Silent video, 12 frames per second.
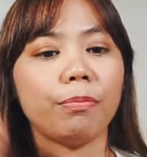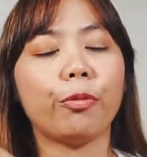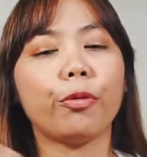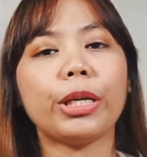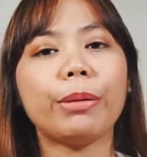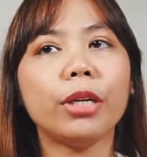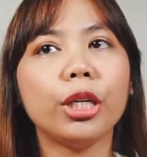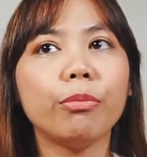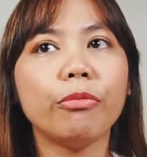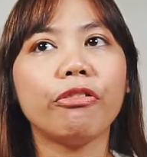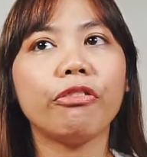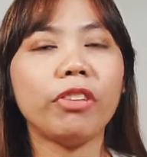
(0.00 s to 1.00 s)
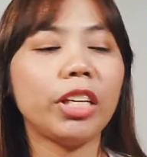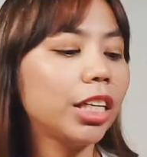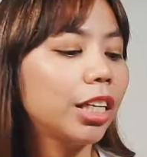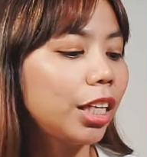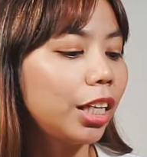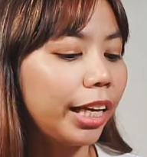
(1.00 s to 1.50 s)
premium
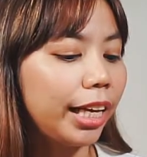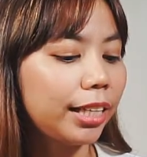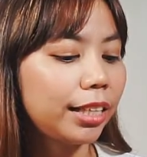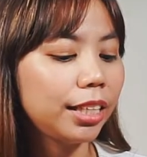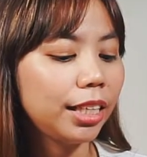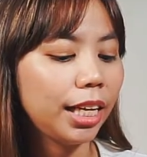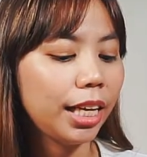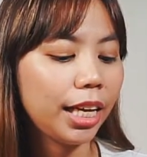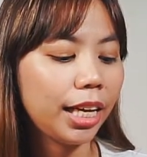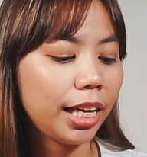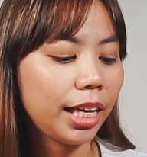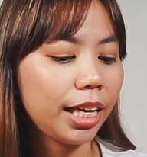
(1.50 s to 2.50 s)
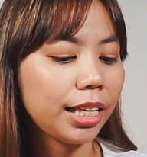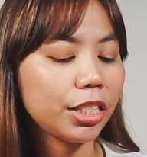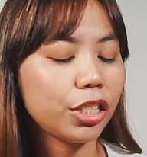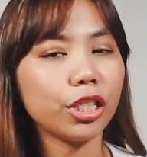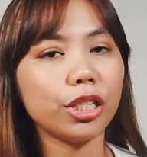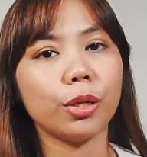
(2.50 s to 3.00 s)
feel, and it's
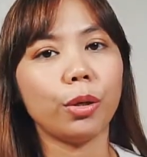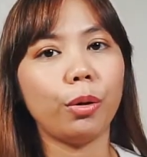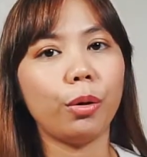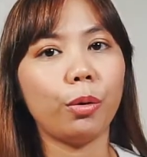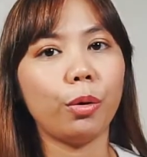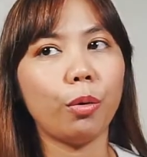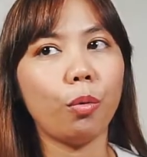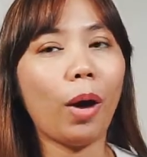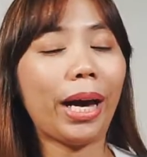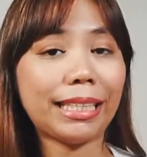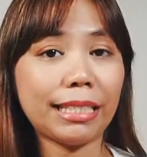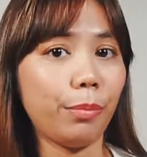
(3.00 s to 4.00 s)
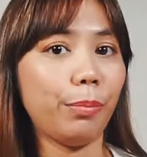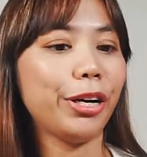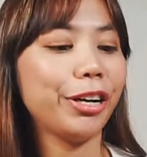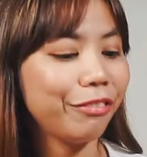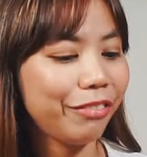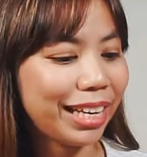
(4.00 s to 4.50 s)
just so white and
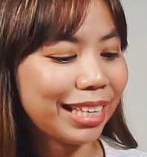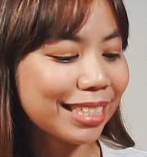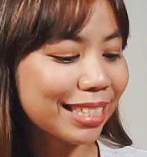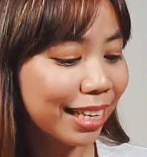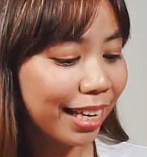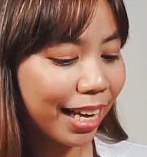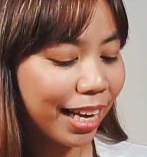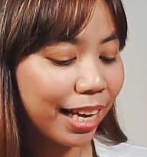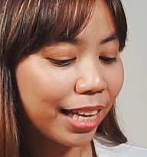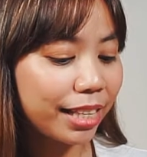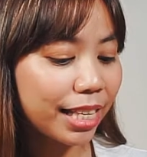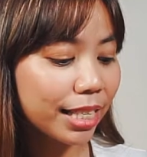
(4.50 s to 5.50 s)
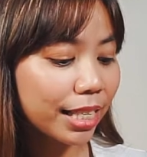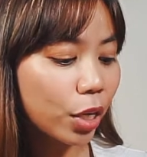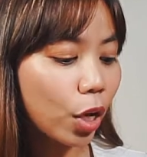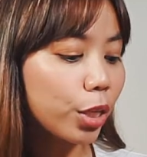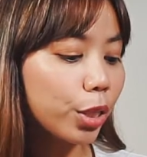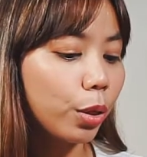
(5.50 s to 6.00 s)
perfect. This is
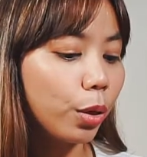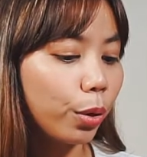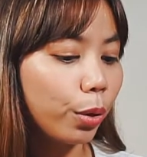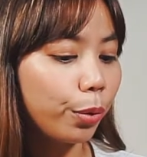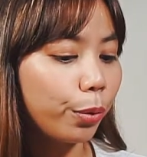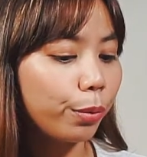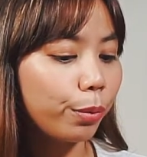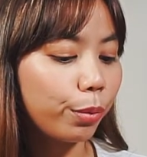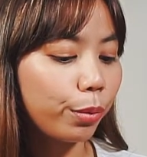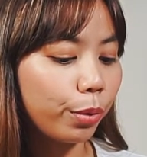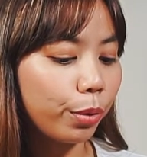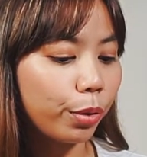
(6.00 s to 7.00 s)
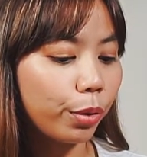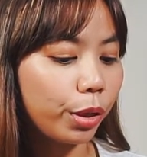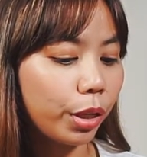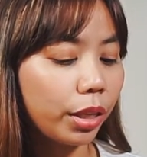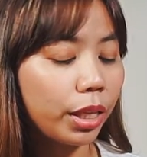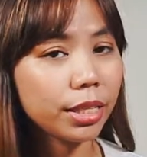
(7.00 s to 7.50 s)
also,
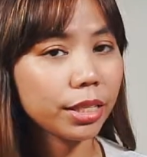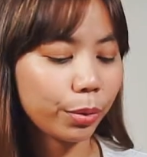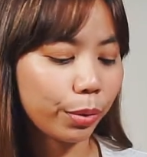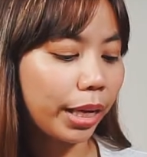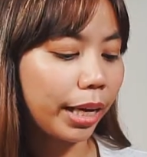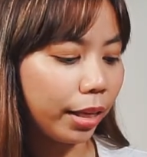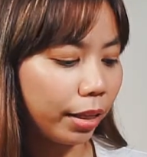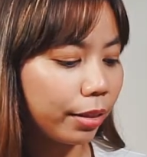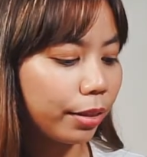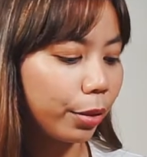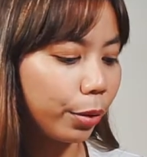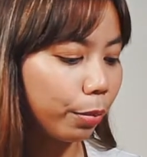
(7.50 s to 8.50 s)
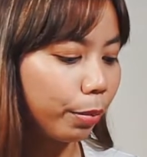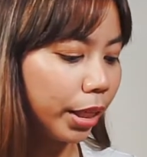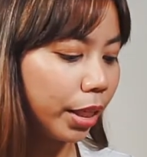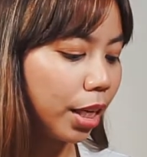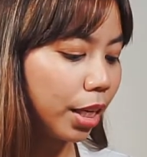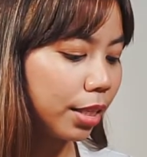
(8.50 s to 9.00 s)
this is okay though, but
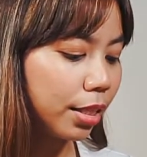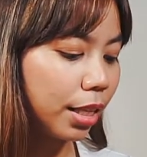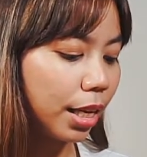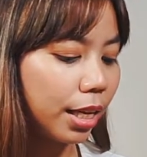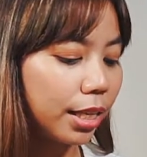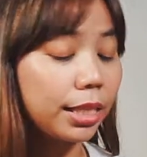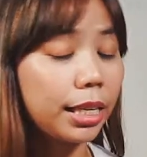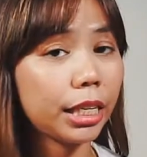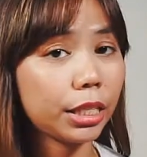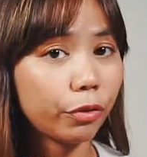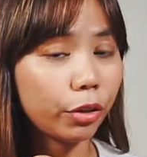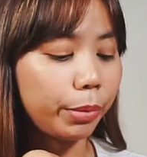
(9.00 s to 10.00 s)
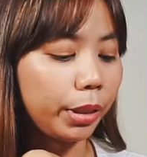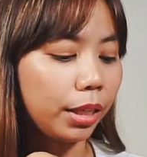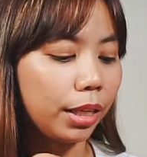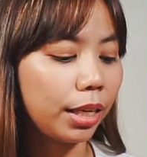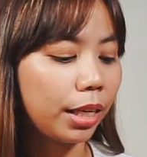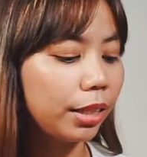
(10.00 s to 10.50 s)
not as nice for me
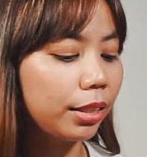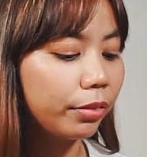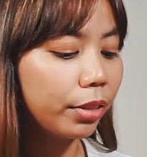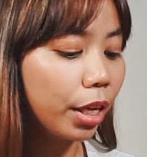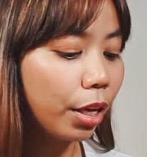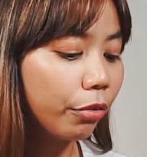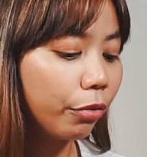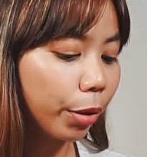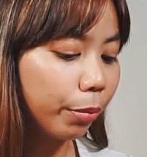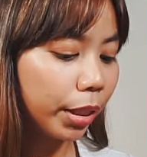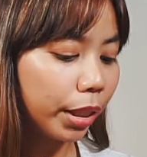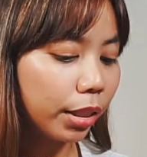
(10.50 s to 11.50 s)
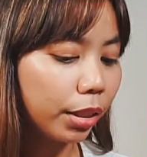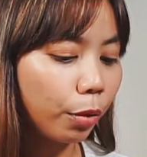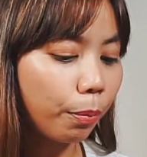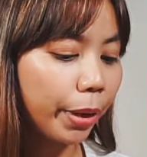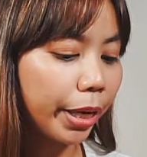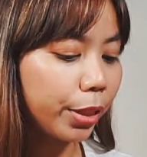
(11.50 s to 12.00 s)
lang, ha? For me,
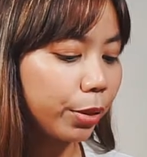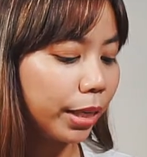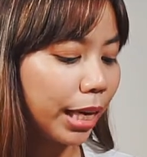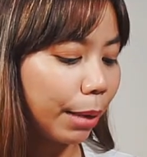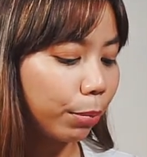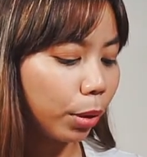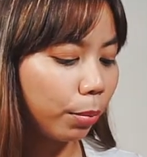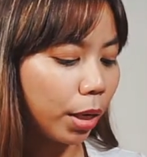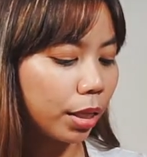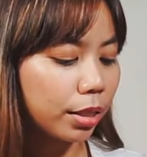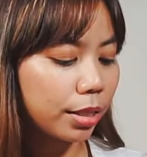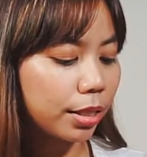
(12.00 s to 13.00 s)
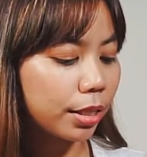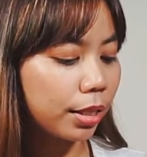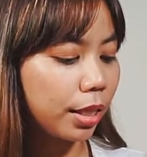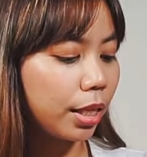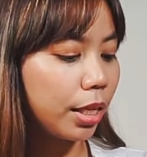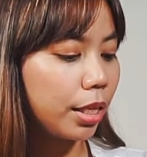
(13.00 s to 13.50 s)
compared to an Apple box.
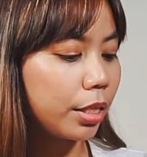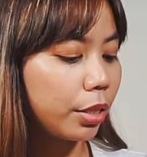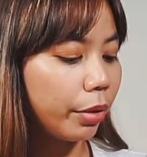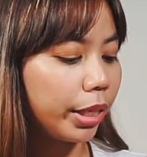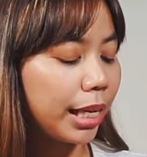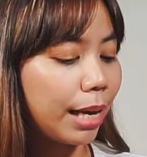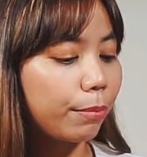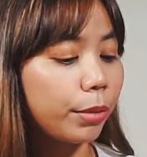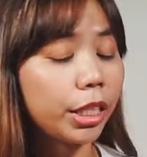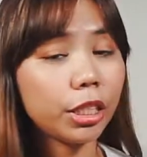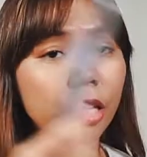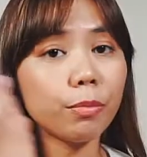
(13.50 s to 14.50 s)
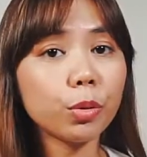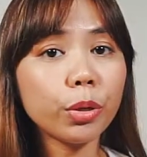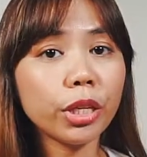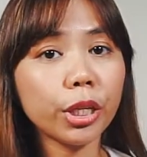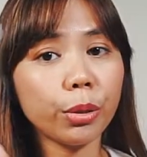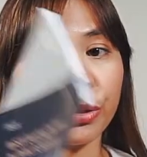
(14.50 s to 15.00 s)
So it comes with
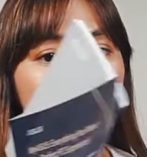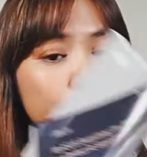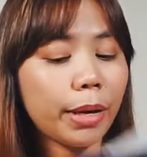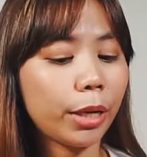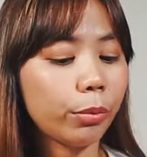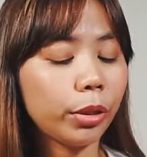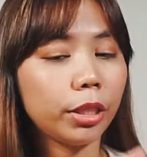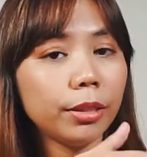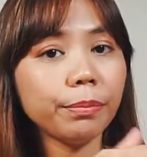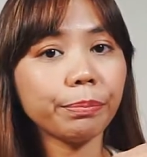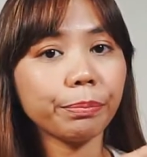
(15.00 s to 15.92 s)
a user manual,